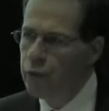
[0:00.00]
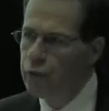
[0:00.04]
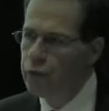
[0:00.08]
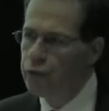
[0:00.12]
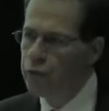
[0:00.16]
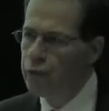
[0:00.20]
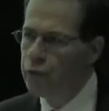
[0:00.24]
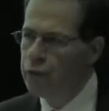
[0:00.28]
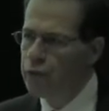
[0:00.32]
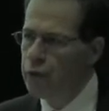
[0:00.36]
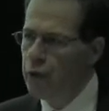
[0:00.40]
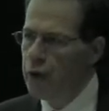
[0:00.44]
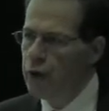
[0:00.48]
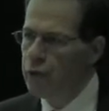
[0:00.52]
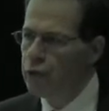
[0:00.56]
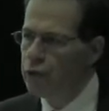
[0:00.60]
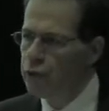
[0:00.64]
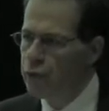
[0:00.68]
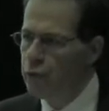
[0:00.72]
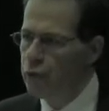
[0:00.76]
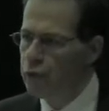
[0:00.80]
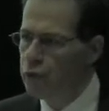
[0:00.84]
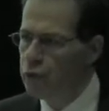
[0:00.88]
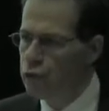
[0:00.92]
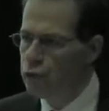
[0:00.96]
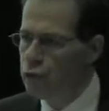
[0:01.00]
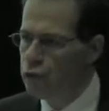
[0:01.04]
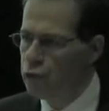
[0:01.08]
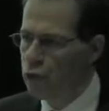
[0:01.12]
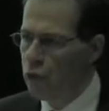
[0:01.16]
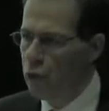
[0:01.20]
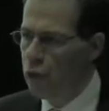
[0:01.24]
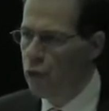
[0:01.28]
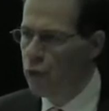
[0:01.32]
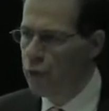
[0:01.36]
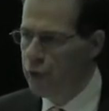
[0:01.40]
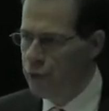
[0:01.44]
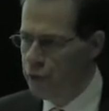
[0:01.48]
would suggest that you
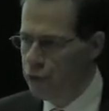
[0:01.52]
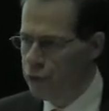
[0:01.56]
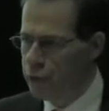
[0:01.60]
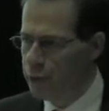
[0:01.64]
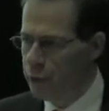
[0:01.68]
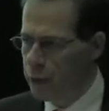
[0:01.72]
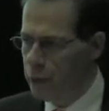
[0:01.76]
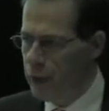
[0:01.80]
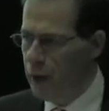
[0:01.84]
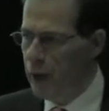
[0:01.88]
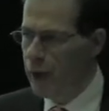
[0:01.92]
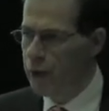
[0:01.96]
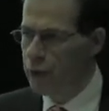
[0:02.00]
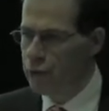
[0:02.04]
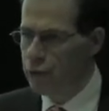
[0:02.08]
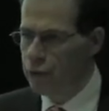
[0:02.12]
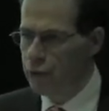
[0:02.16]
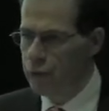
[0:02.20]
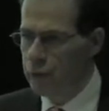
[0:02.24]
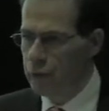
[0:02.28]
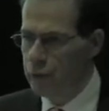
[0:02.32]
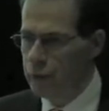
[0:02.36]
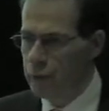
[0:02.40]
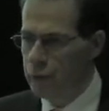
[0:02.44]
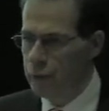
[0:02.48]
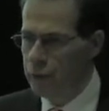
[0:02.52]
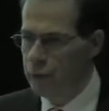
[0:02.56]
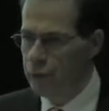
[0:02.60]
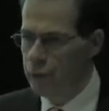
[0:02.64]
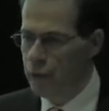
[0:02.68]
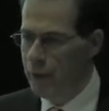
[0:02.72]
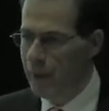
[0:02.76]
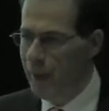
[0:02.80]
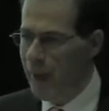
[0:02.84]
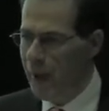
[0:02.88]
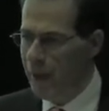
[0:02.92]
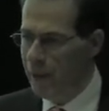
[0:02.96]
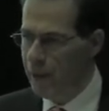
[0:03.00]
draw inspiration
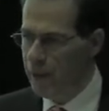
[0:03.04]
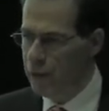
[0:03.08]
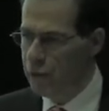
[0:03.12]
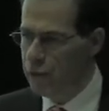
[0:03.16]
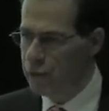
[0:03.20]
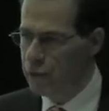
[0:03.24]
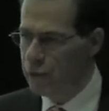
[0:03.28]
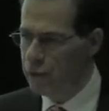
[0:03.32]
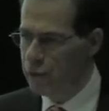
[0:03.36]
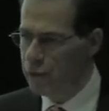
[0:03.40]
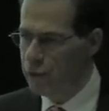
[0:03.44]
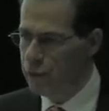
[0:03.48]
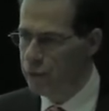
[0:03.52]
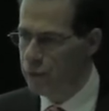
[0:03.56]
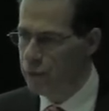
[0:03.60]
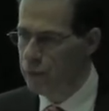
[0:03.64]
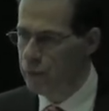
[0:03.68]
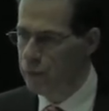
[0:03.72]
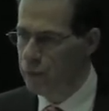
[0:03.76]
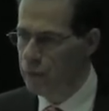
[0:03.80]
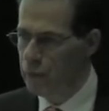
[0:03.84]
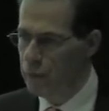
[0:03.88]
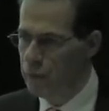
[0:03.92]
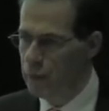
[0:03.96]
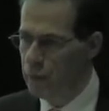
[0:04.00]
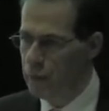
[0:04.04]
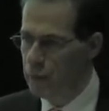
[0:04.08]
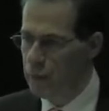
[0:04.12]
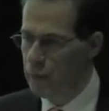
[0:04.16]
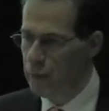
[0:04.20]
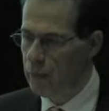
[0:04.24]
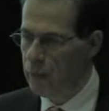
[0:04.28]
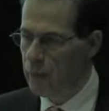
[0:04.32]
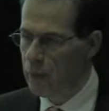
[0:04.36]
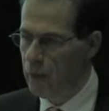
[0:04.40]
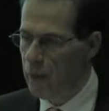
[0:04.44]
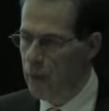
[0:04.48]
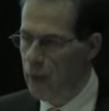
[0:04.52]
from others.
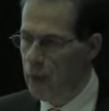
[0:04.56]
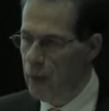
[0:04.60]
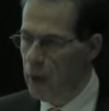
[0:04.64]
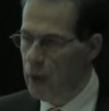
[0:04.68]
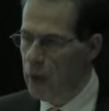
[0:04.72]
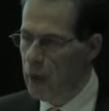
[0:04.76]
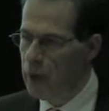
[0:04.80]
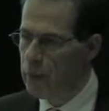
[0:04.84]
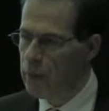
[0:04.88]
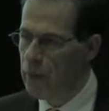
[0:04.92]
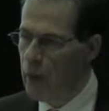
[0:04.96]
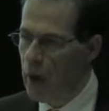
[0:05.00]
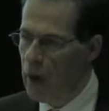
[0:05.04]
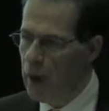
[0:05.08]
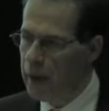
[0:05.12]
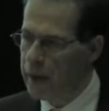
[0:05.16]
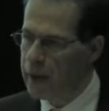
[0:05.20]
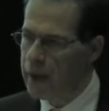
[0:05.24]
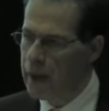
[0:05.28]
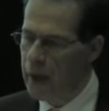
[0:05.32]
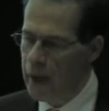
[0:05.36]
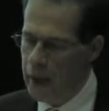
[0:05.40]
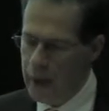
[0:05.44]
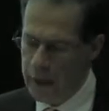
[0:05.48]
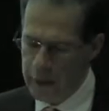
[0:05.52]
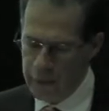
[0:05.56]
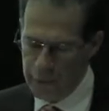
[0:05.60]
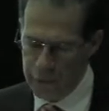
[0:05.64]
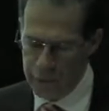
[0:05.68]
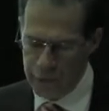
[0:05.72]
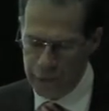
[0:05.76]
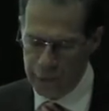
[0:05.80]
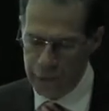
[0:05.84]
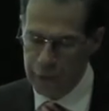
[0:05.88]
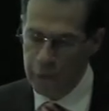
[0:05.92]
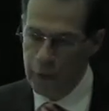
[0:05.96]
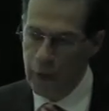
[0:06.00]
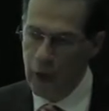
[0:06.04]
In my
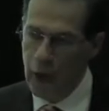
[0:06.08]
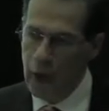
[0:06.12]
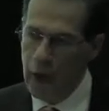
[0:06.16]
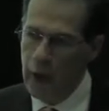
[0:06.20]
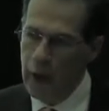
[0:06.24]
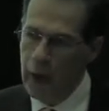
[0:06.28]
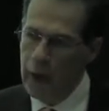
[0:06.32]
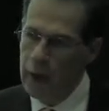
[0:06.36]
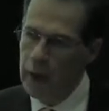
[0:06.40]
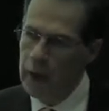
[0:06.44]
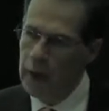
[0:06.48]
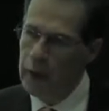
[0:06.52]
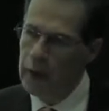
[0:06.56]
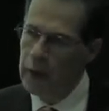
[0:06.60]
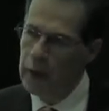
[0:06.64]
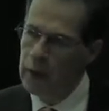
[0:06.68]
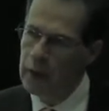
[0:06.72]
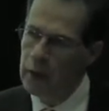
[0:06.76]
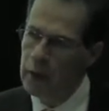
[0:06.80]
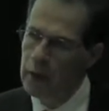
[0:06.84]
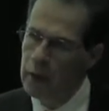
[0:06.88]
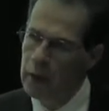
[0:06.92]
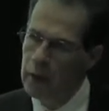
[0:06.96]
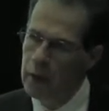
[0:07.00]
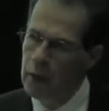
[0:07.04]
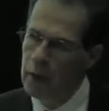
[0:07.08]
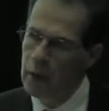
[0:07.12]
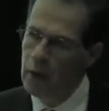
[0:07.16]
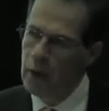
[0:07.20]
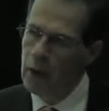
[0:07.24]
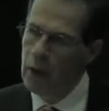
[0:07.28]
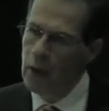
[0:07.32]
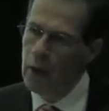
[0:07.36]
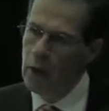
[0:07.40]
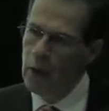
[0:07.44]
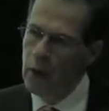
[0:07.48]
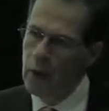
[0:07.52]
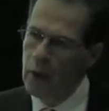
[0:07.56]
case, I
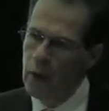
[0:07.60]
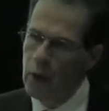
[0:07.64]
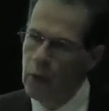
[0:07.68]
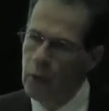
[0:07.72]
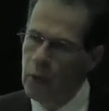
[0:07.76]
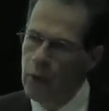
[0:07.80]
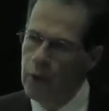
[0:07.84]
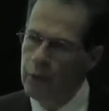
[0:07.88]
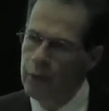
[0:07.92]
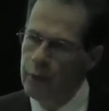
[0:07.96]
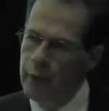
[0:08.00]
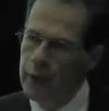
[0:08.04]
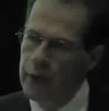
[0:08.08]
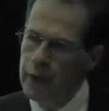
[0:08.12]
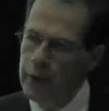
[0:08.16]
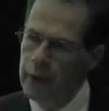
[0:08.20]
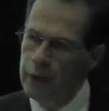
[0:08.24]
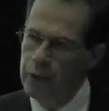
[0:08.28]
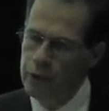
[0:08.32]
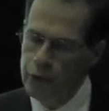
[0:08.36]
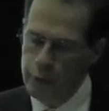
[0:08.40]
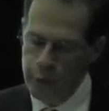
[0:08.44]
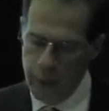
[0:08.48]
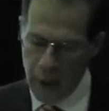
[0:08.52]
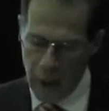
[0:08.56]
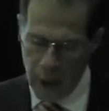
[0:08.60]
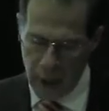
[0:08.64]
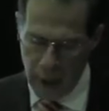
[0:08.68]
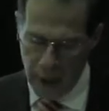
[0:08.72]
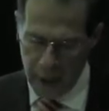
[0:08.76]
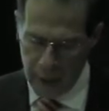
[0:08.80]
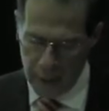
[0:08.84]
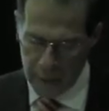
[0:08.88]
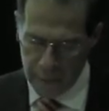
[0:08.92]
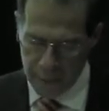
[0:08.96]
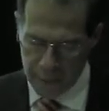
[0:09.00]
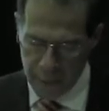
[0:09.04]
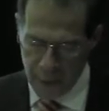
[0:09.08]
have been
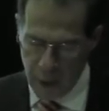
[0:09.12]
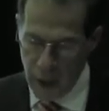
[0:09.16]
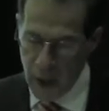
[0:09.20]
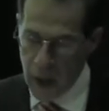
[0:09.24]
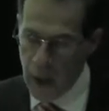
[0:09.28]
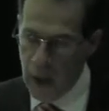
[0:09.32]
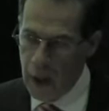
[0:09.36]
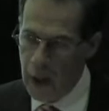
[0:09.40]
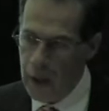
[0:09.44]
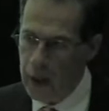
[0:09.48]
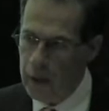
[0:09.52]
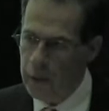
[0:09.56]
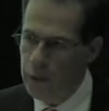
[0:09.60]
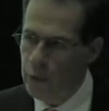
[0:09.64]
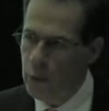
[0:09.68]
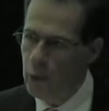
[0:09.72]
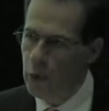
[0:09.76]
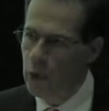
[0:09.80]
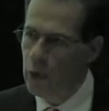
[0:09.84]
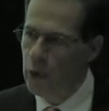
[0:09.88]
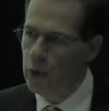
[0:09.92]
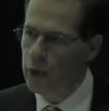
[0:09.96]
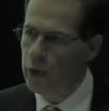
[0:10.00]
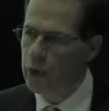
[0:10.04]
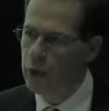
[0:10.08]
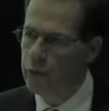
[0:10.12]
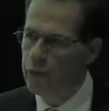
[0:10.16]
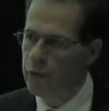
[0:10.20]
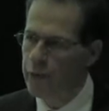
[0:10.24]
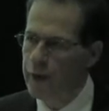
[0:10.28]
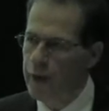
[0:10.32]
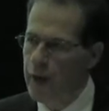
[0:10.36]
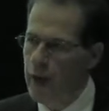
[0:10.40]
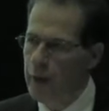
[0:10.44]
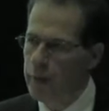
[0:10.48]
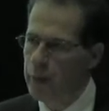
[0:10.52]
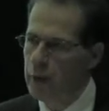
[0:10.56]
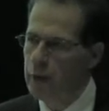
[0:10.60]
inspired by the work of
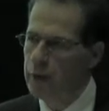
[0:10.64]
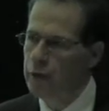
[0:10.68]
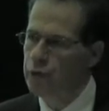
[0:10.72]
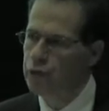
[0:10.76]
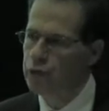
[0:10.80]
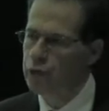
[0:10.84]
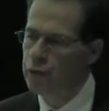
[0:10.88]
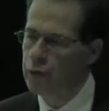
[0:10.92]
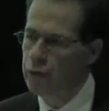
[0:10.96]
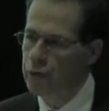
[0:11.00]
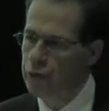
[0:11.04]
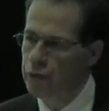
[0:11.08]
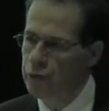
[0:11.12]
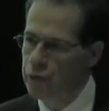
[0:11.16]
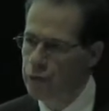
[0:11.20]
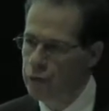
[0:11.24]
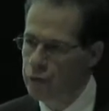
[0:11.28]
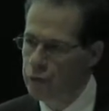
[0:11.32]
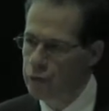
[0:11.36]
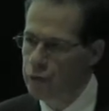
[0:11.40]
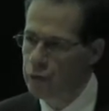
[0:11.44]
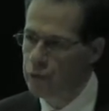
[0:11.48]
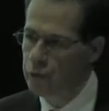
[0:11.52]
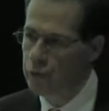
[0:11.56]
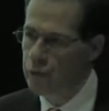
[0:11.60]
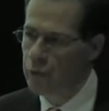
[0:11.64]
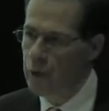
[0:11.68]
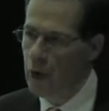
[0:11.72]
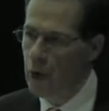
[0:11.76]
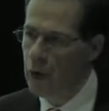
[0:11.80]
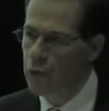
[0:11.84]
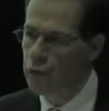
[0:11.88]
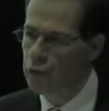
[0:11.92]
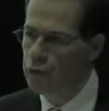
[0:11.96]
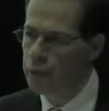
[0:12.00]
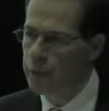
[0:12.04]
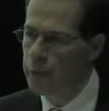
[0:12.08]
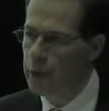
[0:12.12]
the abolitionists,
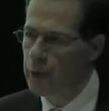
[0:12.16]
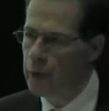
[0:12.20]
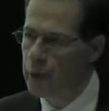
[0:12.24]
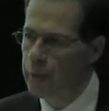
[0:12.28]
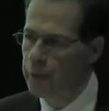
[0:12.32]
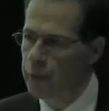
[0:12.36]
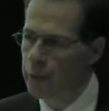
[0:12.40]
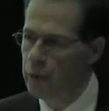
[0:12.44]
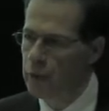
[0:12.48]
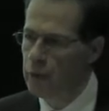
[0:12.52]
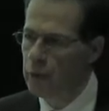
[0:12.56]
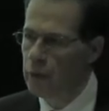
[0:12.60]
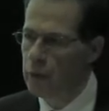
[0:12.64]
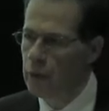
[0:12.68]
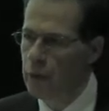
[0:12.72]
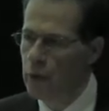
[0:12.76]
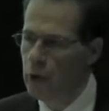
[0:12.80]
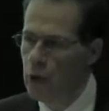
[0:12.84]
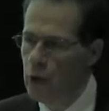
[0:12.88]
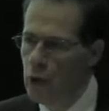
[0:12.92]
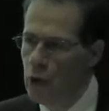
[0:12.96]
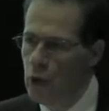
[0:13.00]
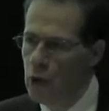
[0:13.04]
those people